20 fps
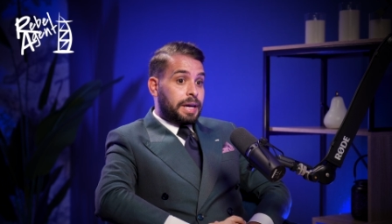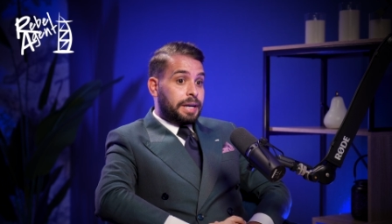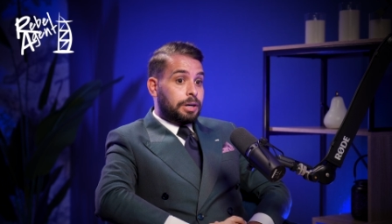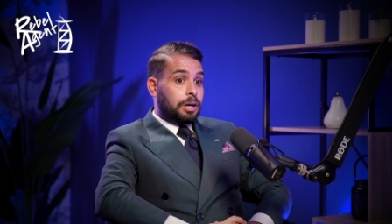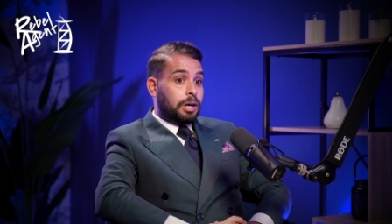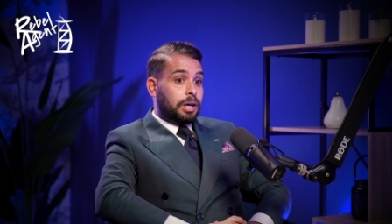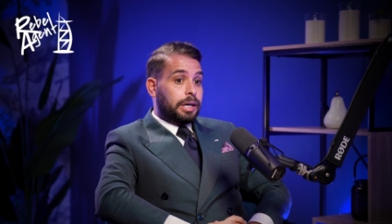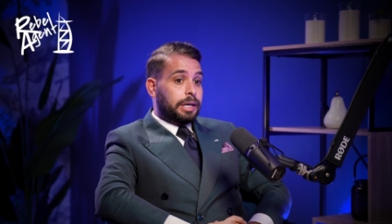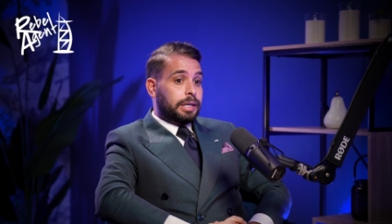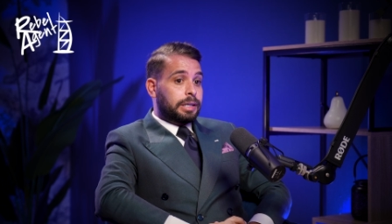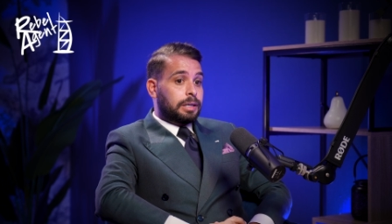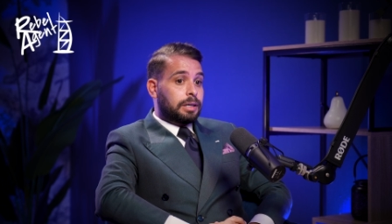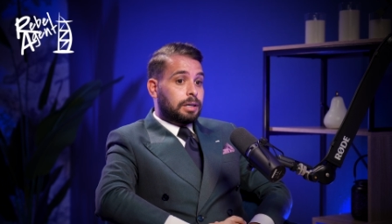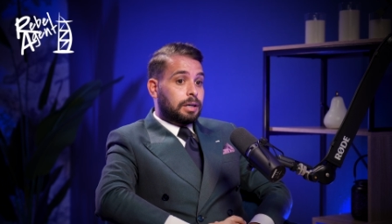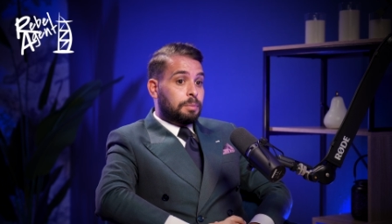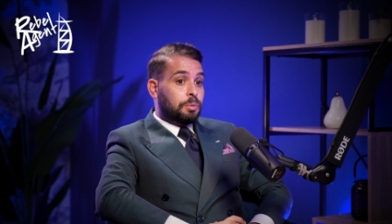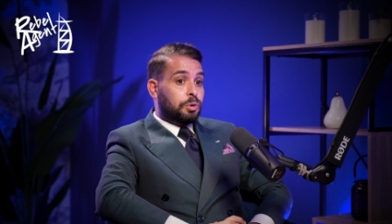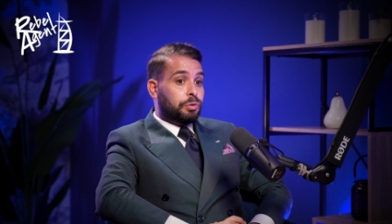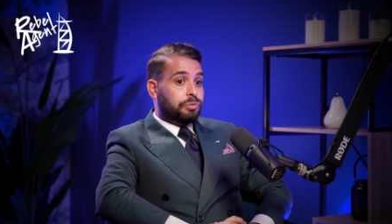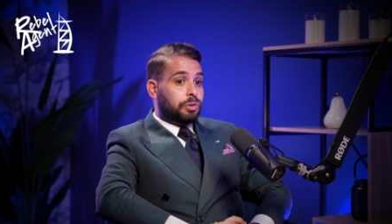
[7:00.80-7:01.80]
then
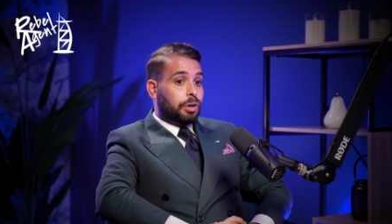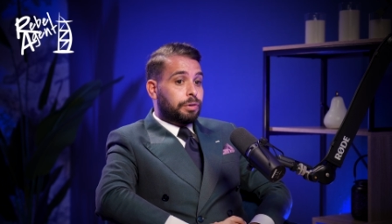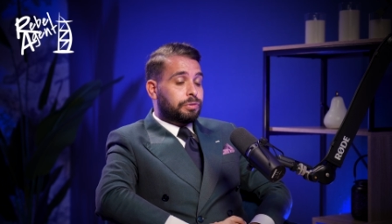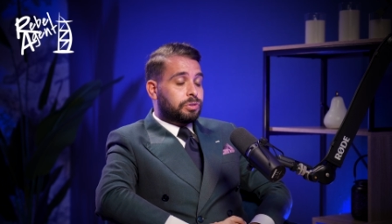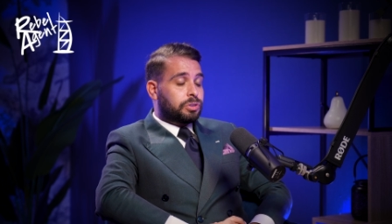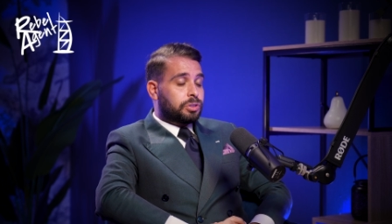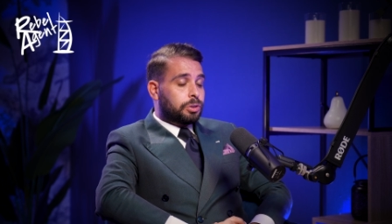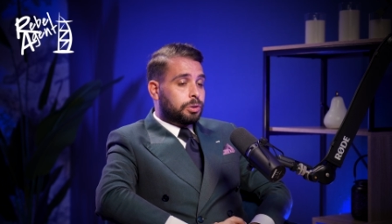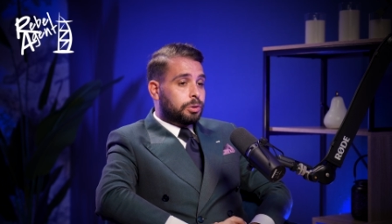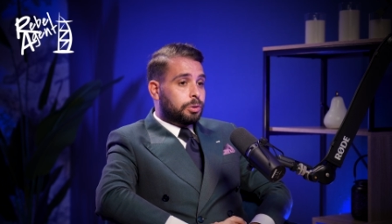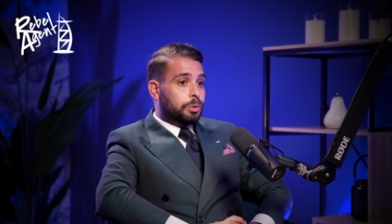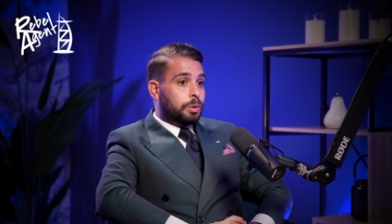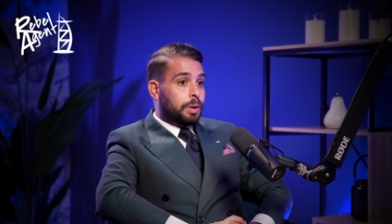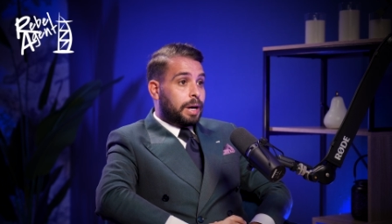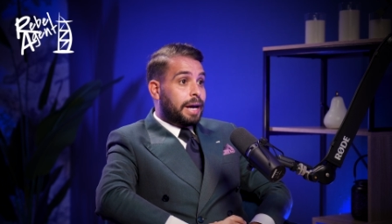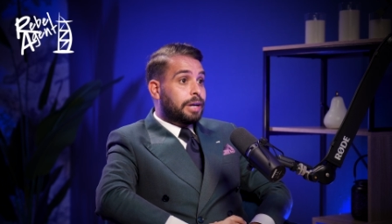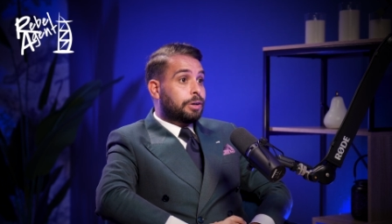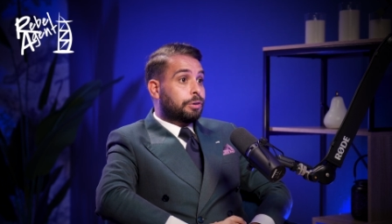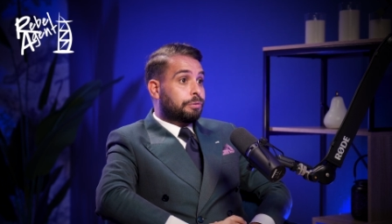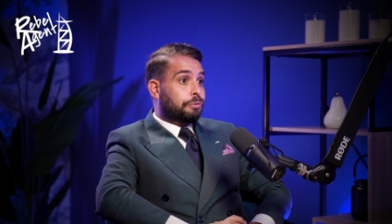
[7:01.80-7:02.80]
I moved over to
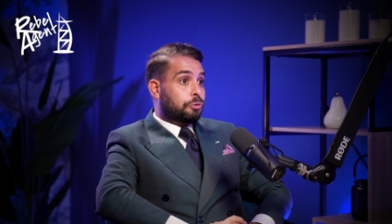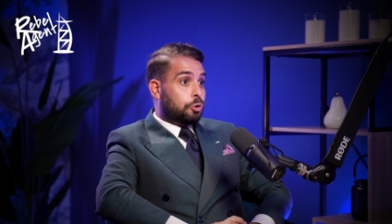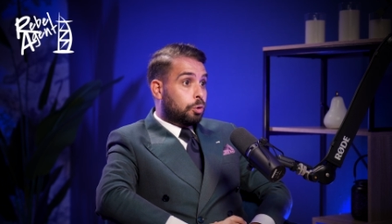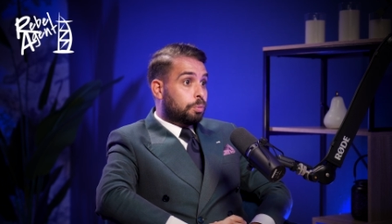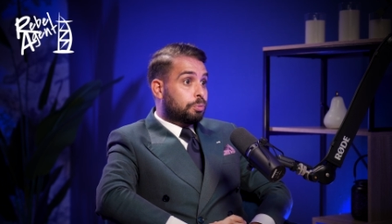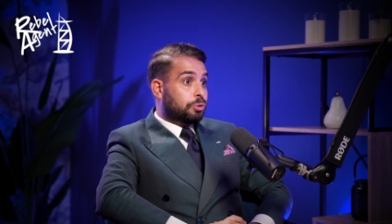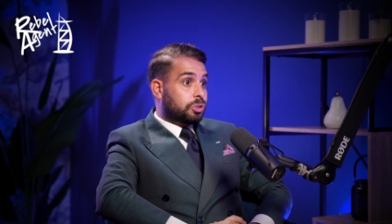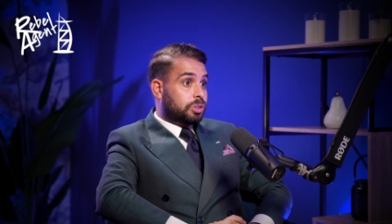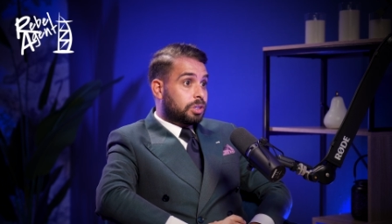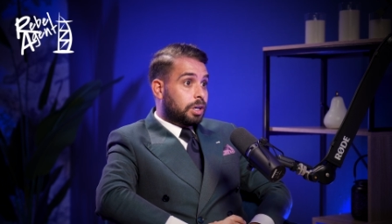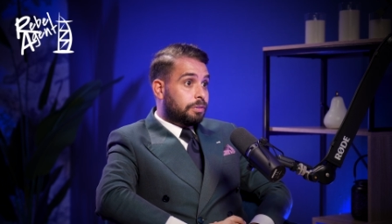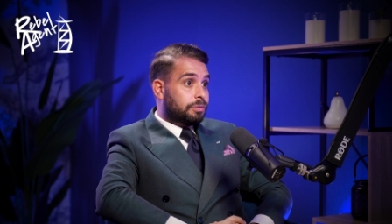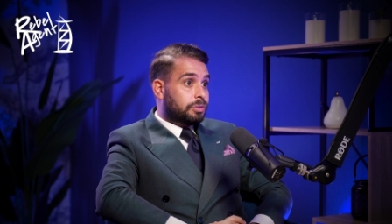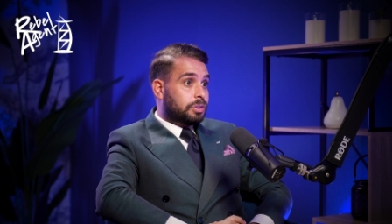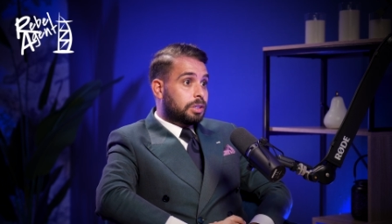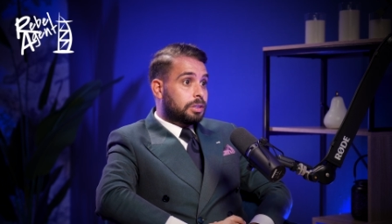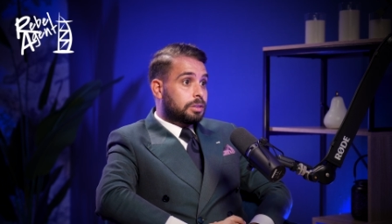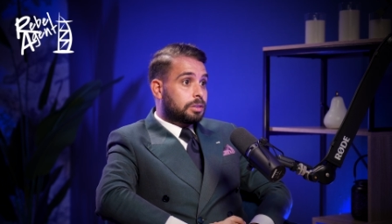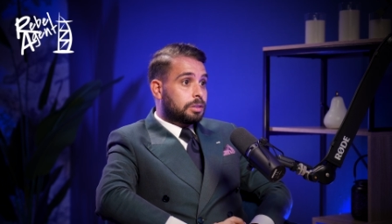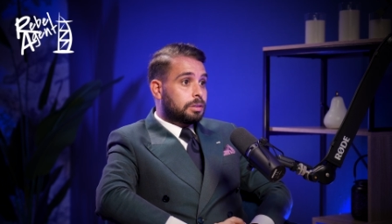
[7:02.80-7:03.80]
head of corporate
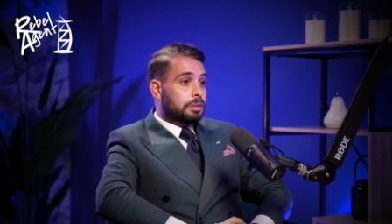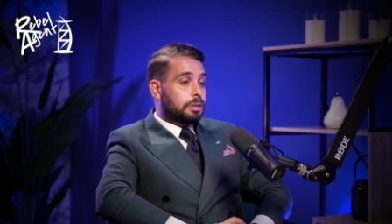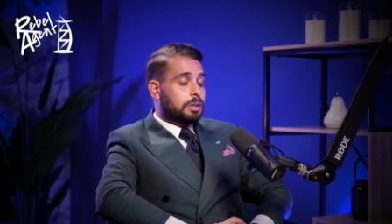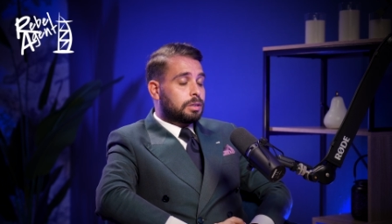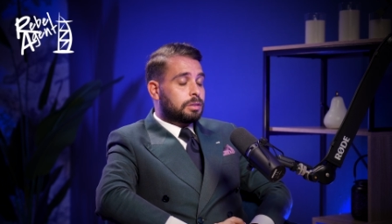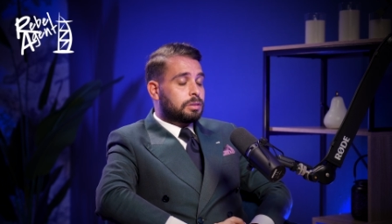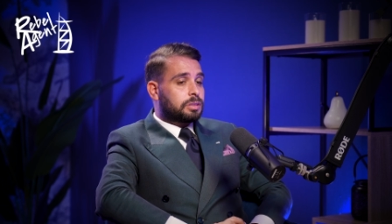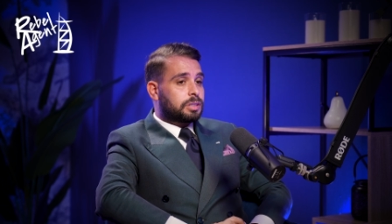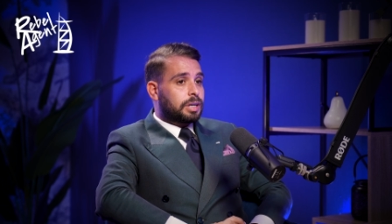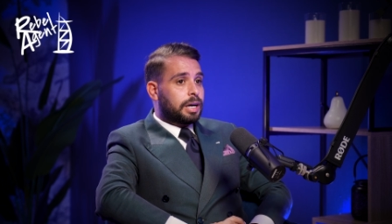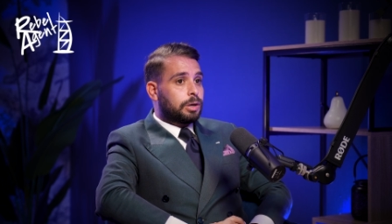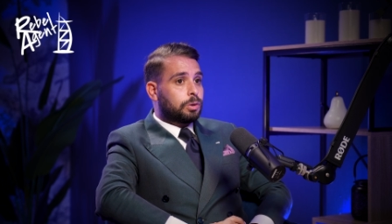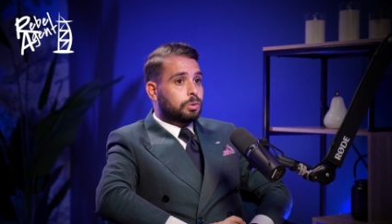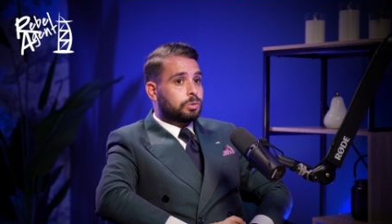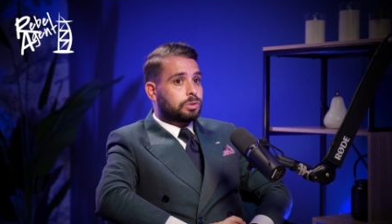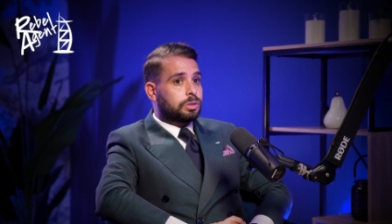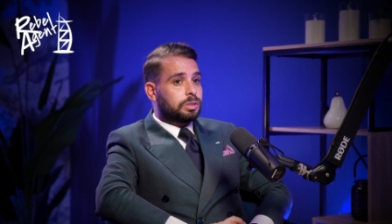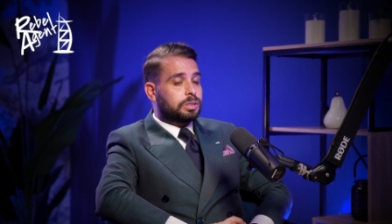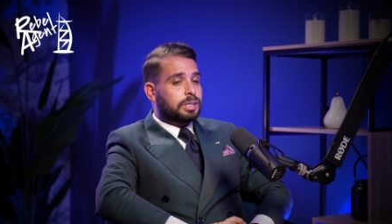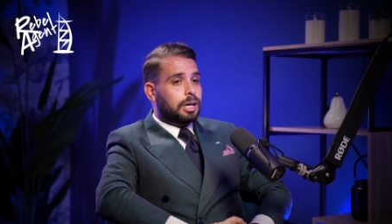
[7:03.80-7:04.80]
services and
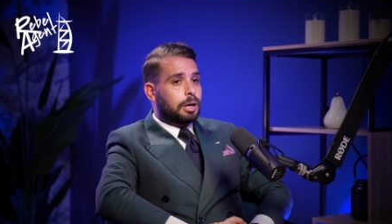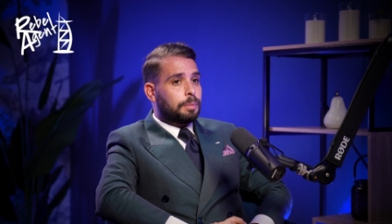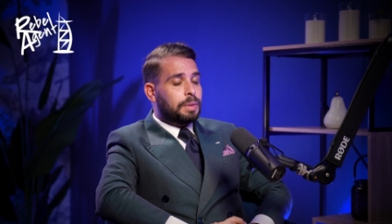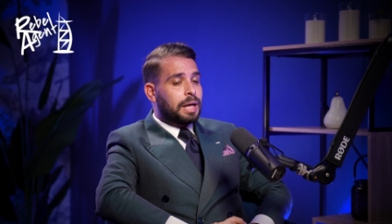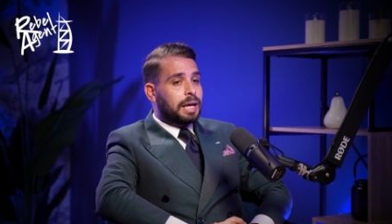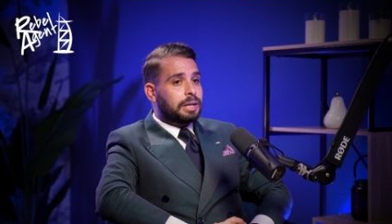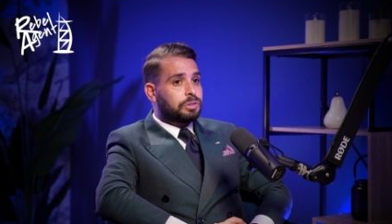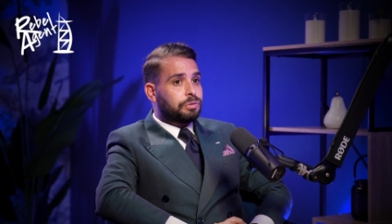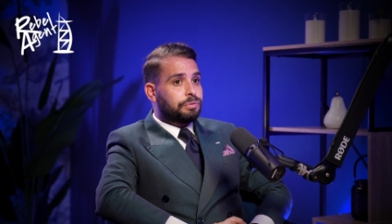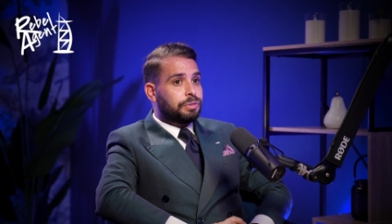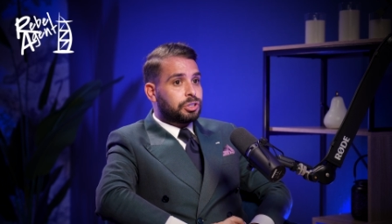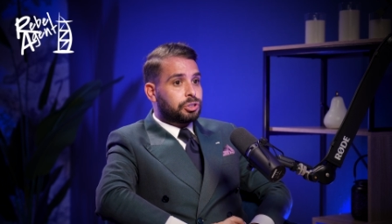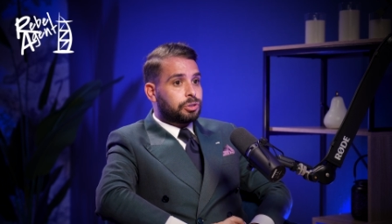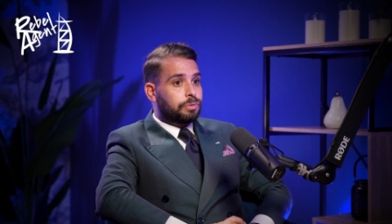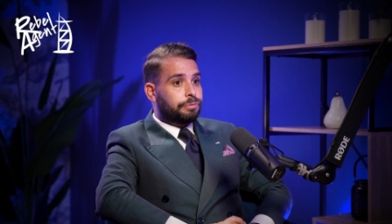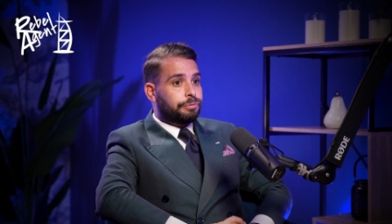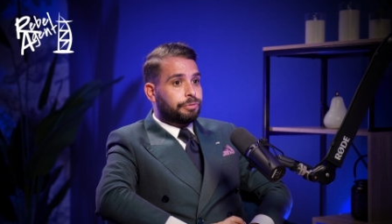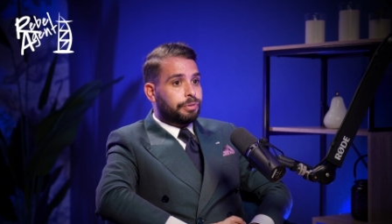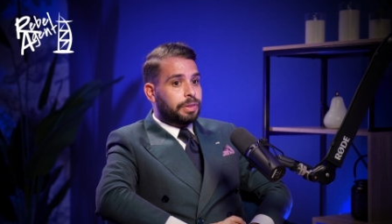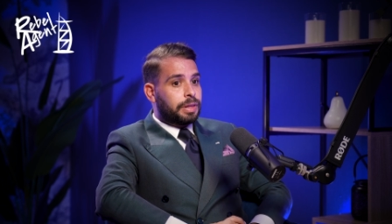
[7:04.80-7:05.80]
sales to set up that
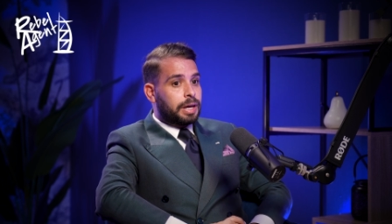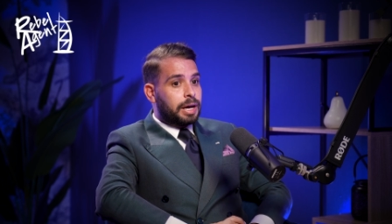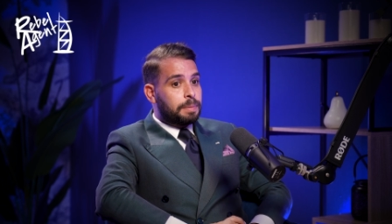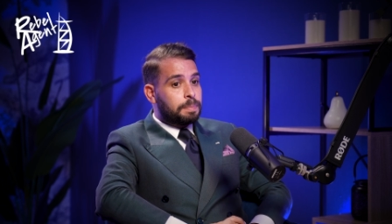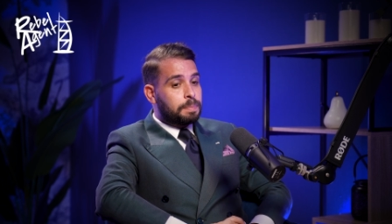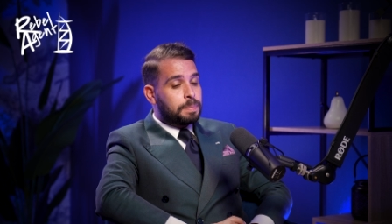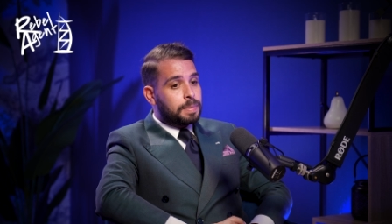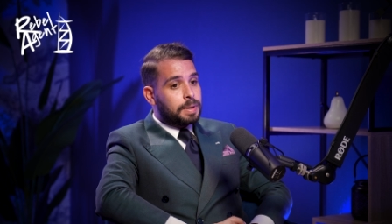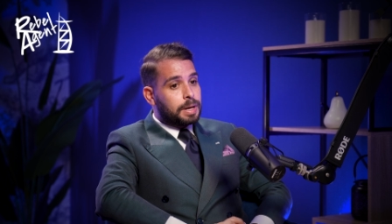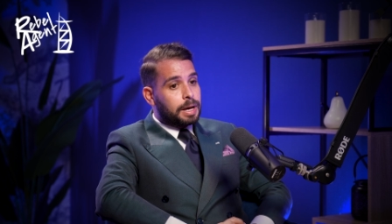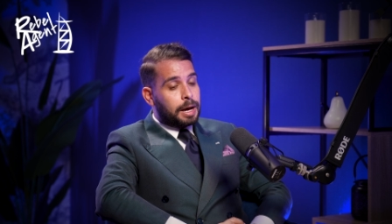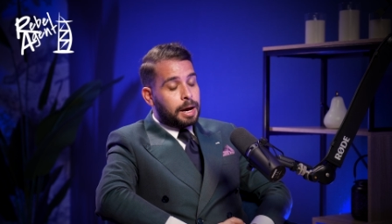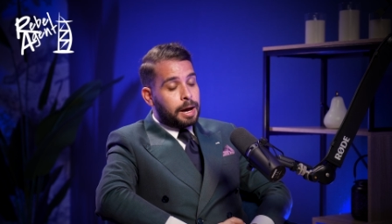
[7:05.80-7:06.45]
division for them.